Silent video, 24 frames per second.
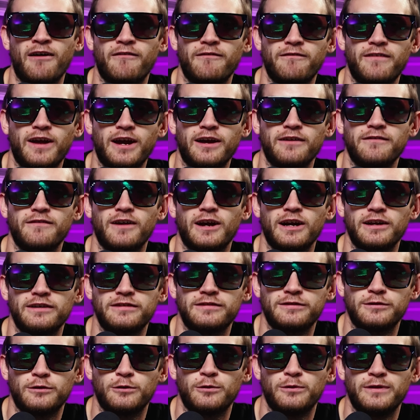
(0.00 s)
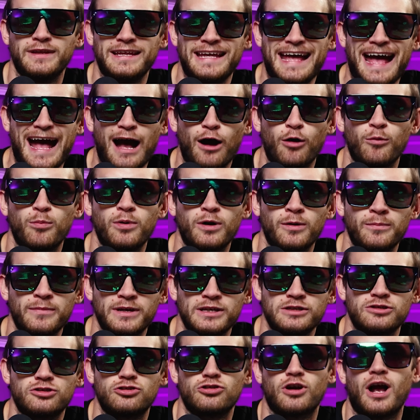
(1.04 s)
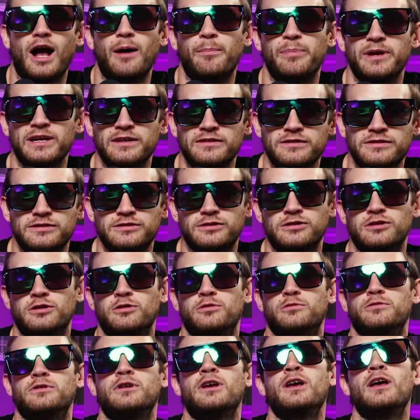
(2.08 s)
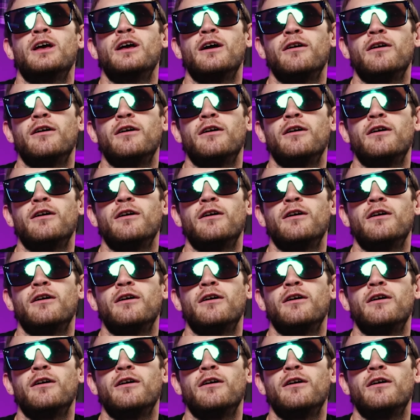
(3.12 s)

out very, very soon. The album is dropping soon